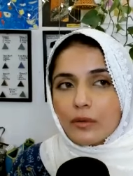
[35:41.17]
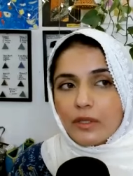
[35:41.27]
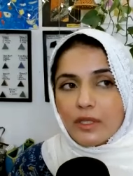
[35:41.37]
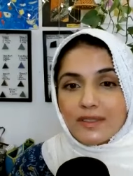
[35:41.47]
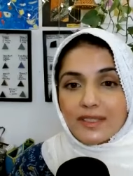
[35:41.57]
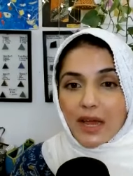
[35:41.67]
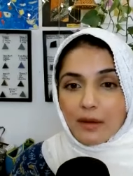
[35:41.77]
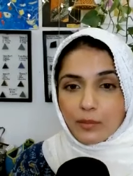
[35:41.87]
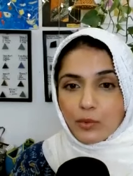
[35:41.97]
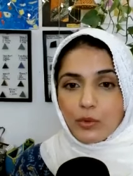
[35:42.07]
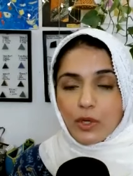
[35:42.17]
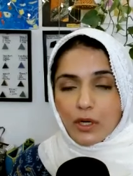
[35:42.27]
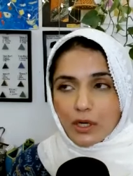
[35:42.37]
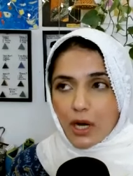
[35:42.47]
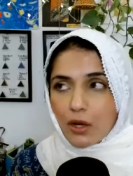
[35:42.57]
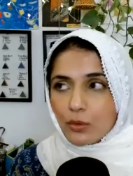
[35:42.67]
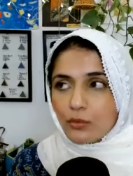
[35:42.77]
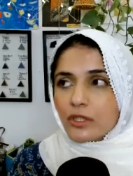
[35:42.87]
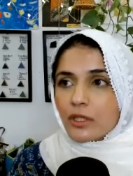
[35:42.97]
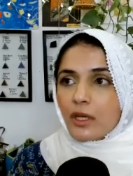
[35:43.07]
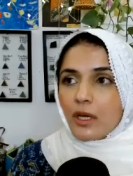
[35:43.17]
this taboo around